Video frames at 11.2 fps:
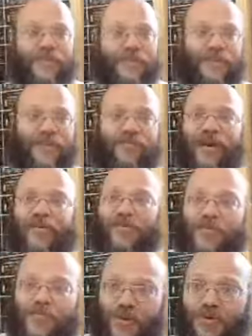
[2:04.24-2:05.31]
a righteous
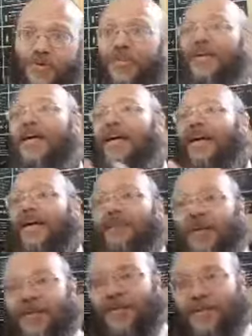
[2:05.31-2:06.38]
person in a
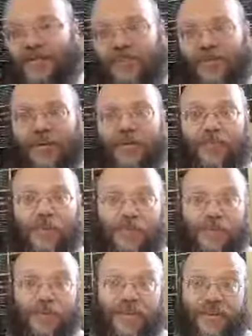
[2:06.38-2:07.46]
place of uh, people
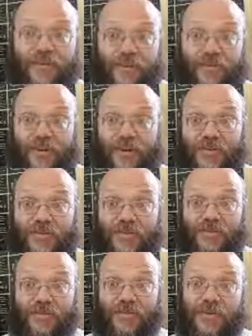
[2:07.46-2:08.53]
that are not righteous,